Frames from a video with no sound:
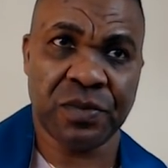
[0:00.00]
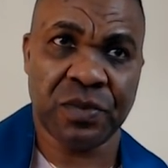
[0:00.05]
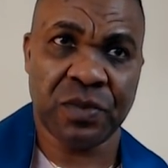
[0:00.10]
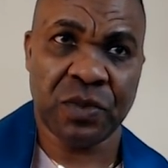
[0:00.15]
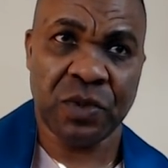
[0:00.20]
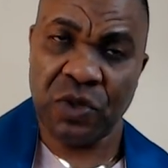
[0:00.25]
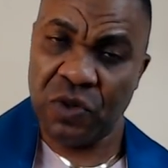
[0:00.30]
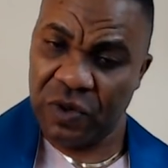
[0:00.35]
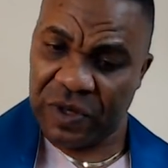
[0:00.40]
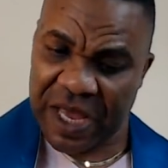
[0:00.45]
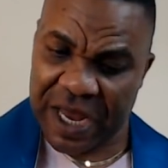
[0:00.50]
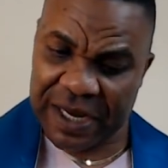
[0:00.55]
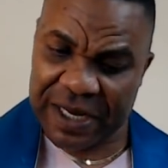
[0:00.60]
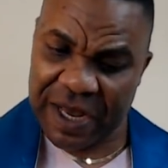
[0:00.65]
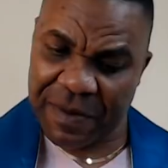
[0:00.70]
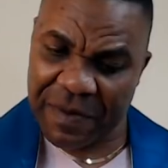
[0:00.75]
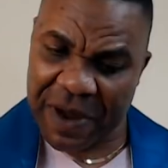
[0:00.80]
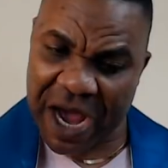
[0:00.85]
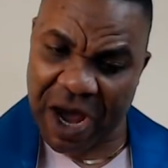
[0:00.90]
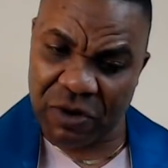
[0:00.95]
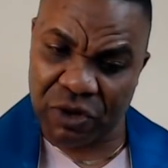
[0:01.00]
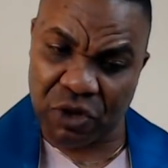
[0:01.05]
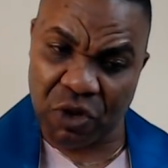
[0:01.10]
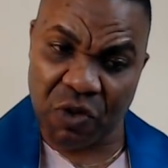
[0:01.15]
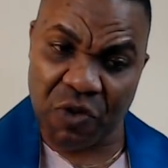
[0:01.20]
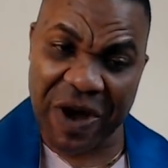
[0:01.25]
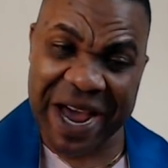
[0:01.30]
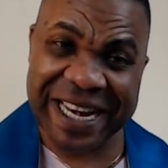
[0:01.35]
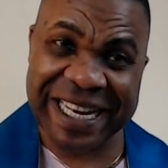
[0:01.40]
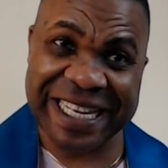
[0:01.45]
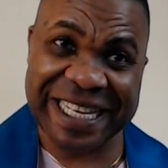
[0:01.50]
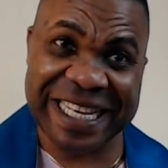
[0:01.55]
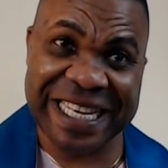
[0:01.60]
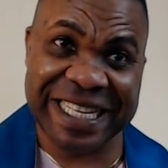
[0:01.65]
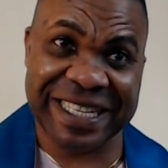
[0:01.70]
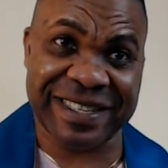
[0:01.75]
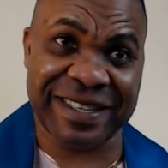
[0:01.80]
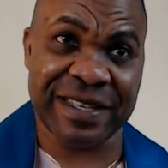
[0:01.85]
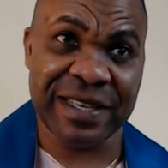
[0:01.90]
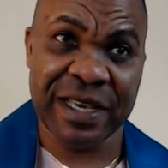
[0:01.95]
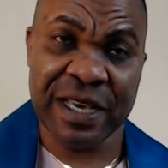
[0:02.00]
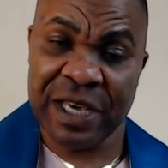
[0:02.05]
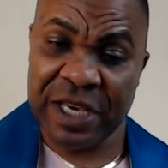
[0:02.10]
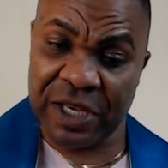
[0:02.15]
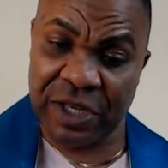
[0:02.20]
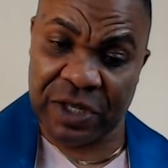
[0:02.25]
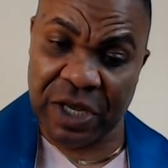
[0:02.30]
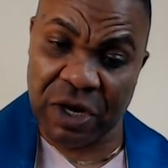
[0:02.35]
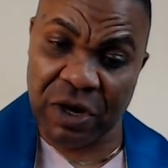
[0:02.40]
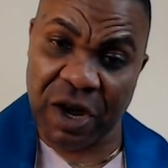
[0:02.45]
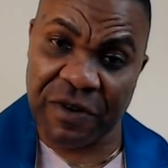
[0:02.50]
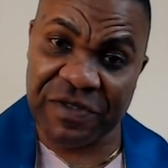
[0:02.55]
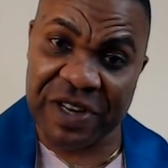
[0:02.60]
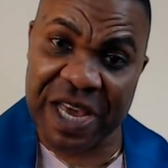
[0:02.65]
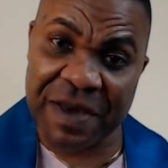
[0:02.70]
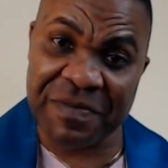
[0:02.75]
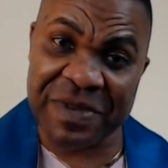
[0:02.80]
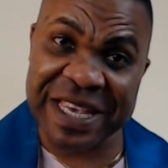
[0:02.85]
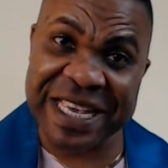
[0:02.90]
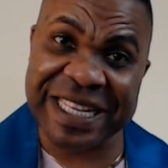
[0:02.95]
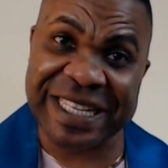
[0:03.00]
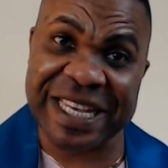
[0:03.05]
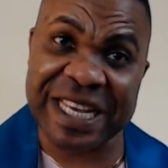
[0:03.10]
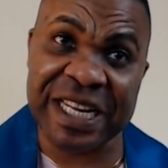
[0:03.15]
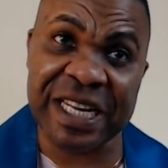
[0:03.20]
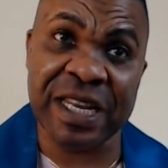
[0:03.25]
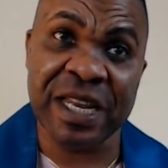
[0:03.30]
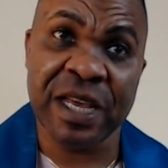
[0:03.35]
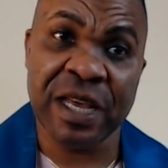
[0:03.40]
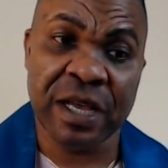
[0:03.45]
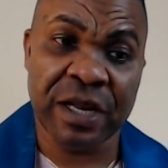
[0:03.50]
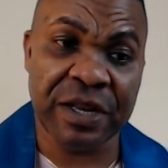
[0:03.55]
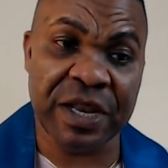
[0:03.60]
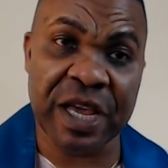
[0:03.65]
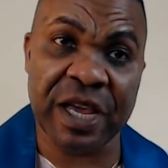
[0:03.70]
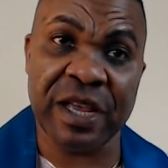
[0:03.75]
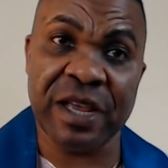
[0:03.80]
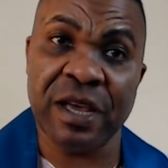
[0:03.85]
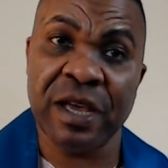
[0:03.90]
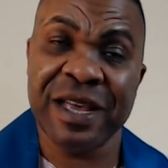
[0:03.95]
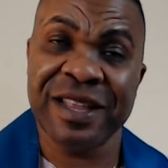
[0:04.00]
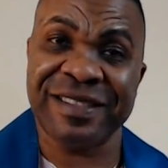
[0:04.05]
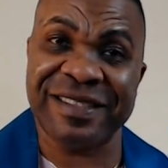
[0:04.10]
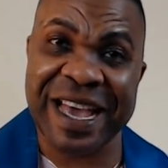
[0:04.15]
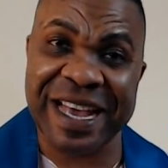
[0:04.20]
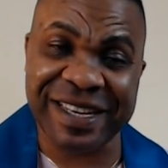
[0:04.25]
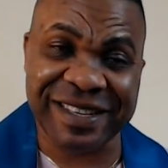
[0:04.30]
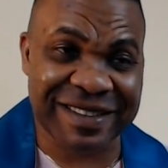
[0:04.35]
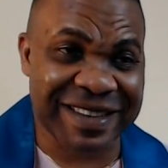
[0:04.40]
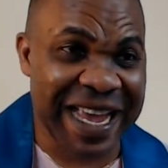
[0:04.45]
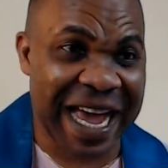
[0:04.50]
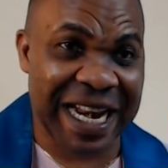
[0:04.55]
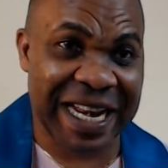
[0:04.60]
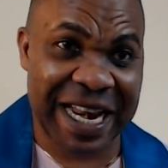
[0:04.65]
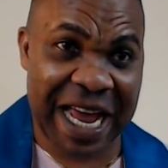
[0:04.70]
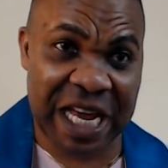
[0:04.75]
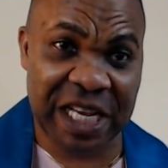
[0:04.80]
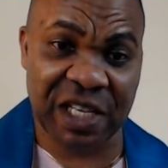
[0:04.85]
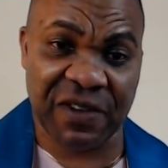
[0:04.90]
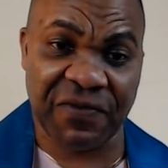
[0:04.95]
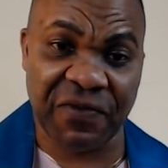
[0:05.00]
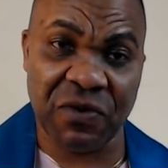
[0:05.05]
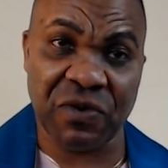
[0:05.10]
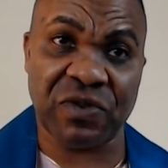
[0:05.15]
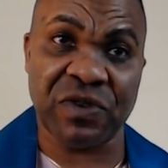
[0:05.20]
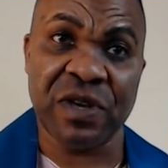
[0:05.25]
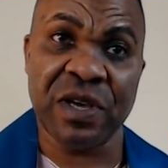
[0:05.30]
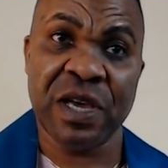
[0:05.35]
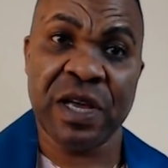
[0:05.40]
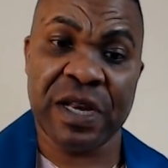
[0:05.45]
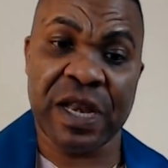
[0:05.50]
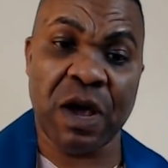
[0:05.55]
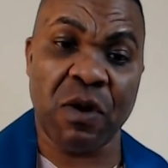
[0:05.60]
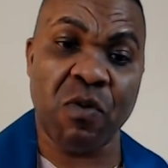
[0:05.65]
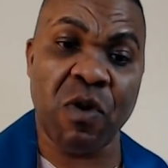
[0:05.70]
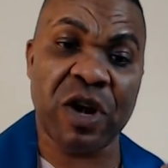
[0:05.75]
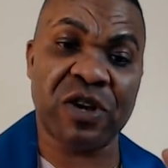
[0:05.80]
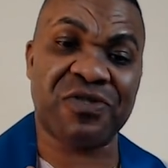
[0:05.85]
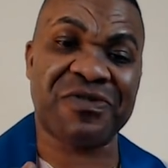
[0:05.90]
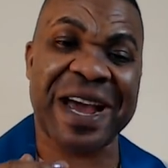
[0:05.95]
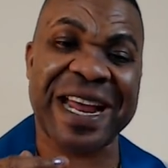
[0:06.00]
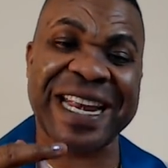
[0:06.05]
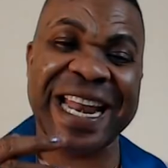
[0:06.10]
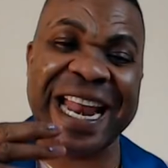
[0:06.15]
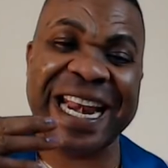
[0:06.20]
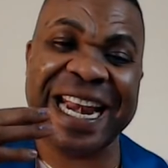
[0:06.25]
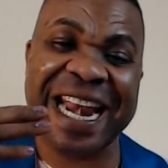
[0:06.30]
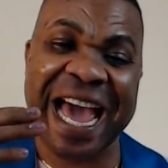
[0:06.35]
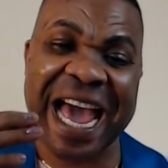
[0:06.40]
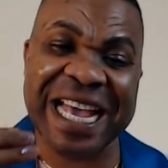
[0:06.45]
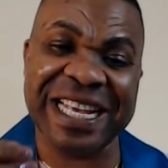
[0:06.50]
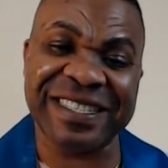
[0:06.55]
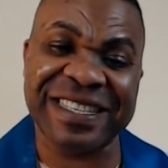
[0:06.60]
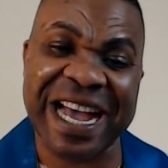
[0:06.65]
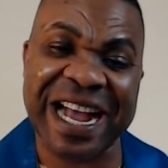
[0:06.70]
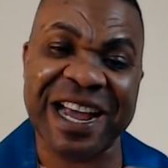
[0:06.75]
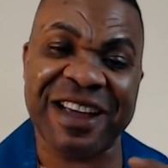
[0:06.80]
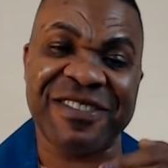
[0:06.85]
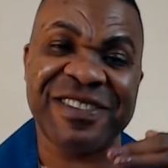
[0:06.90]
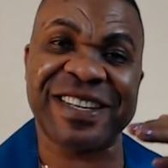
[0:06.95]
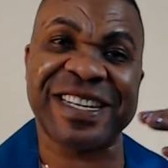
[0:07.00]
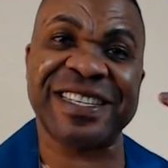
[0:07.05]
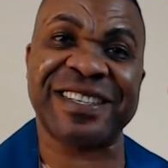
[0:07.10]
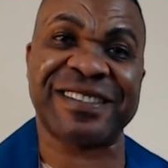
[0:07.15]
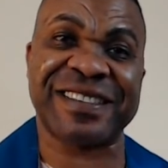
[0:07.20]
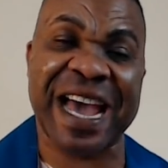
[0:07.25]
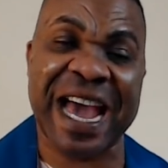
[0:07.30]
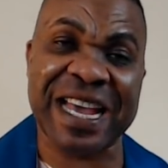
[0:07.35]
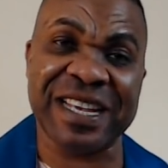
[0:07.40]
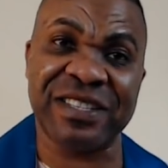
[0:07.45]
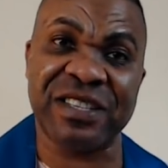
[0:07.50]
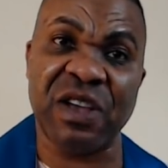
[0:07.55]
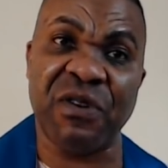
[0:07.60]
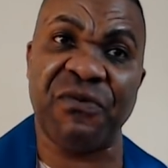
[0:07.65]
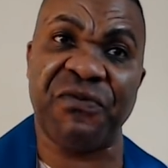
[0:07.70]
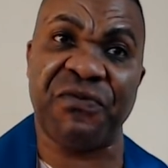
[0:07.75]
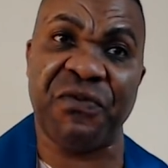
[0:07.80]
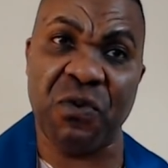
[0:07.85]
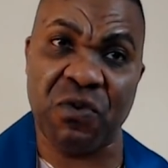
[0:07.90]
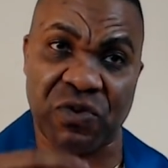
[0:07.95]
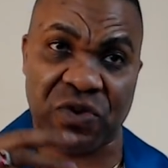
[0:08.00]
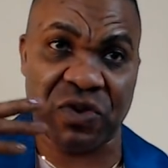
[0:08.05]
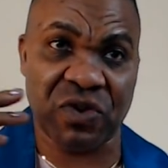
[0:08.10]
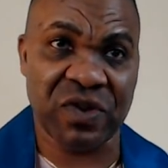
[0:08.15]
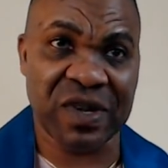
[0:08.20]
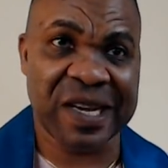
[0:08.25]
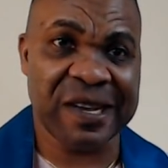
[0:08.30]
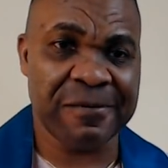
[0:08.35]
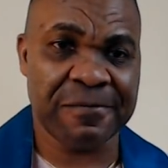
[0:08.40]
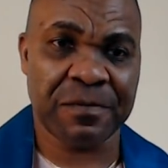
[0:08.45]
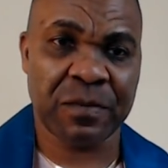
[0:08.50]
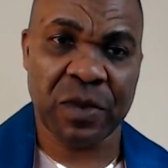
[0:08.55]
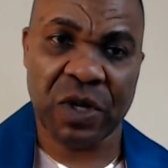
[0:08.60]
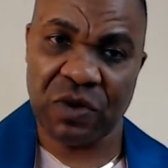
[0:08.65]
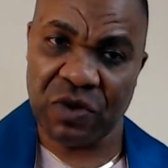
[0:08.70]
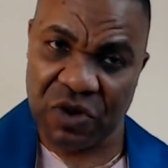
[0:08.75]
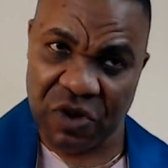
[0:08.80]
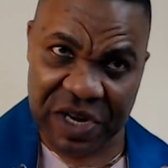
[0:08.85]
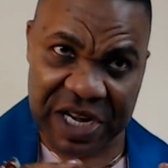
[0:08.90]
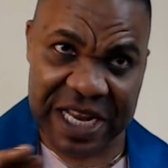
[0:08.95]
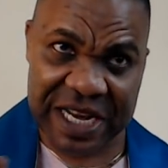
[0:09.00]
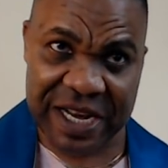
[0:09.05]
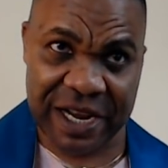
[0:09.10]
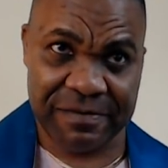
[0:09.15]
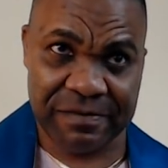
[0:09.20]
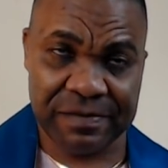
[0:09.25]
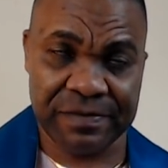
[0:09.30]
You take them out to go and eat. Instead of them eating the tasty and nice food, they want to analyze and criticize the food. You don't need them.